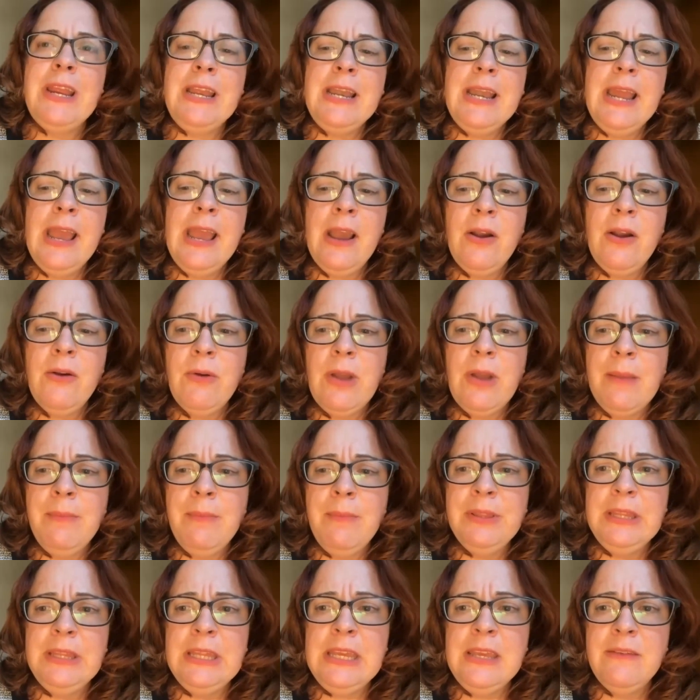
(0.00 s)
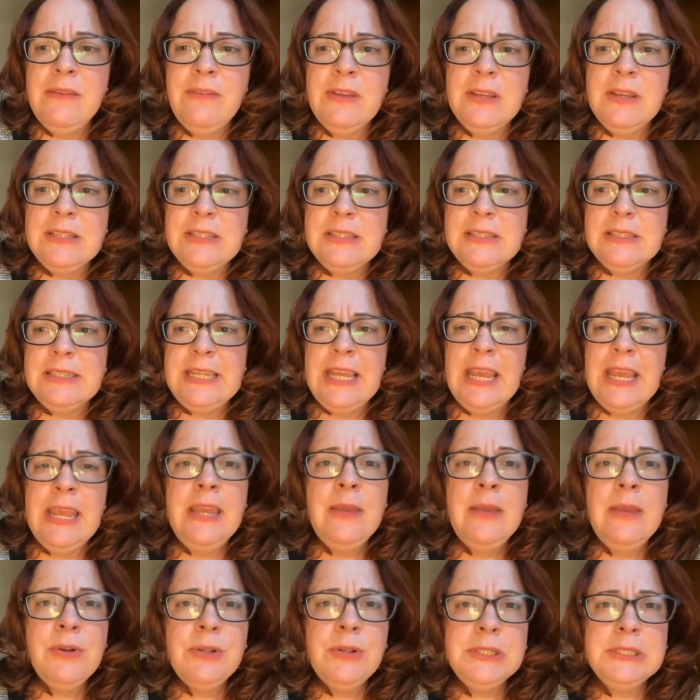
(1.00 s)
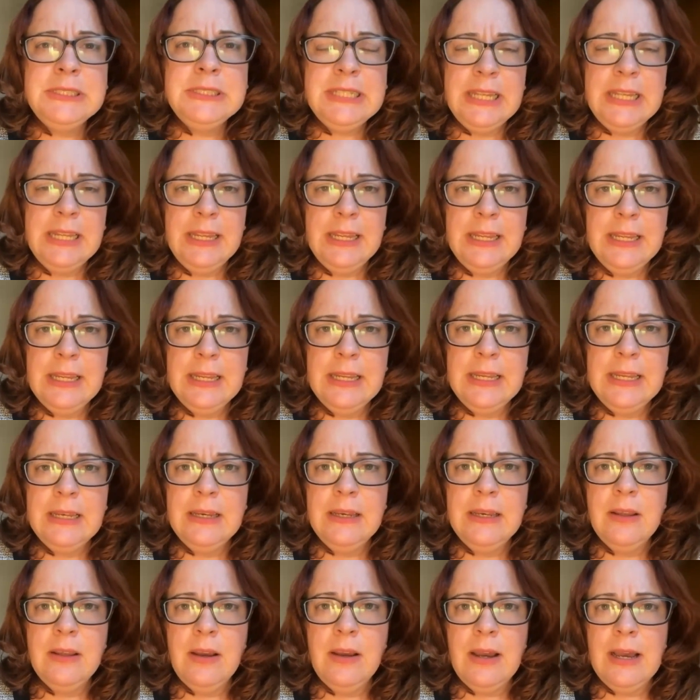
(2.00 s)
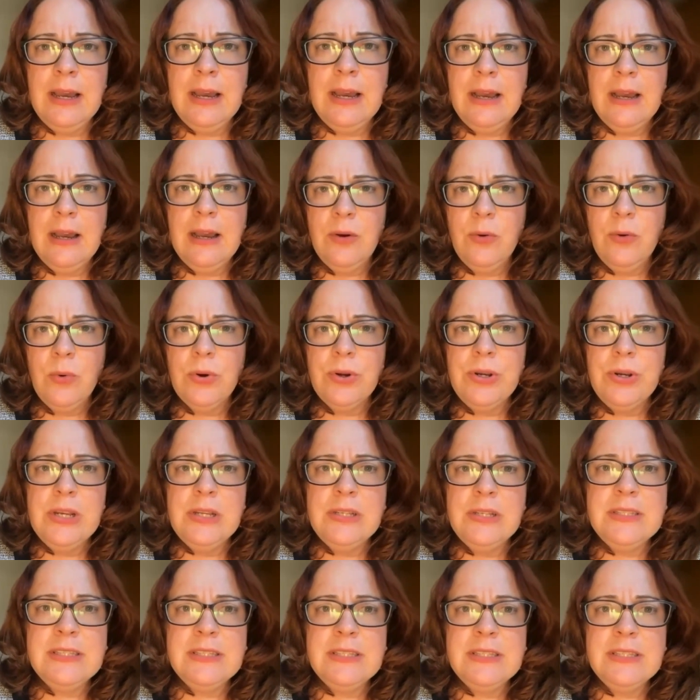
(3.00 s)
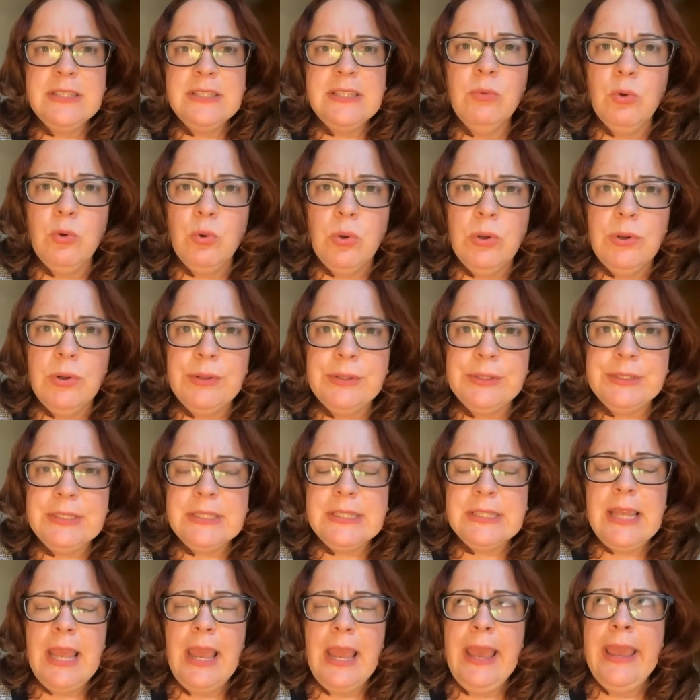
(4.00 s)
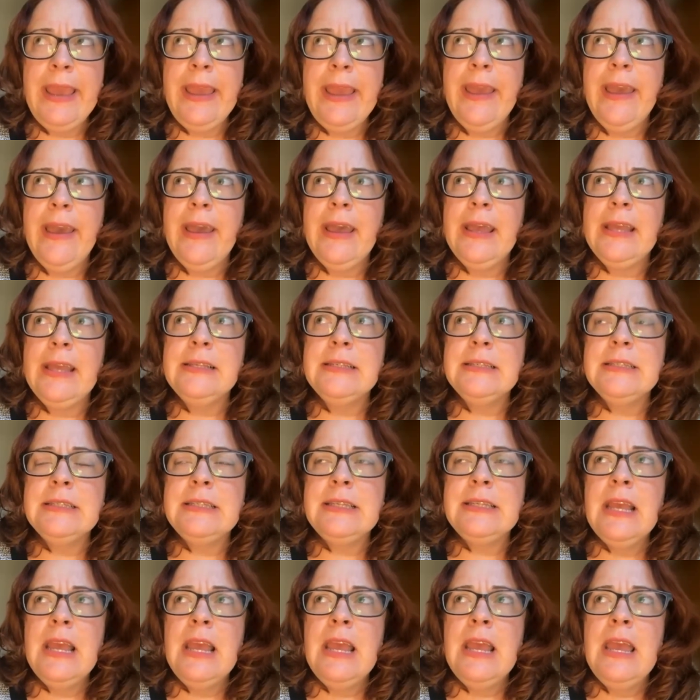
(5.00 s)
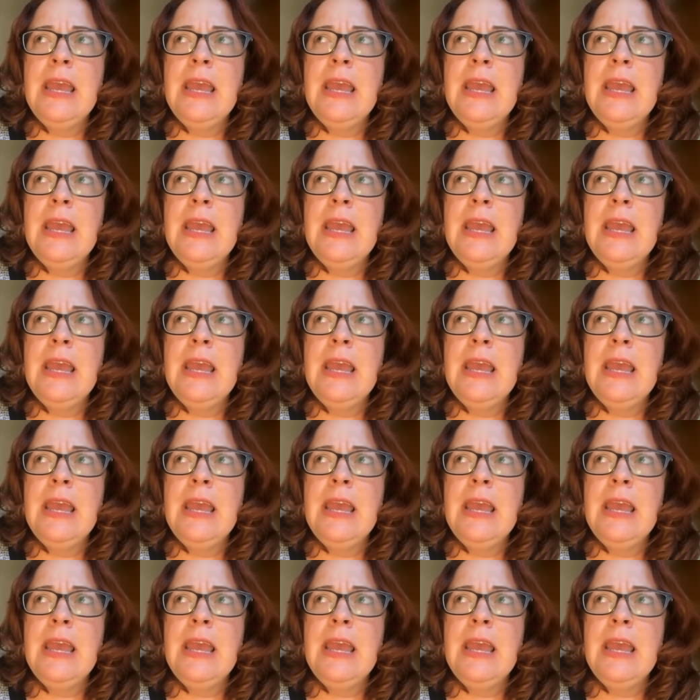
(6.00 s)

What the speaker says: right now, I believe it's tabled in ordinance and rules, and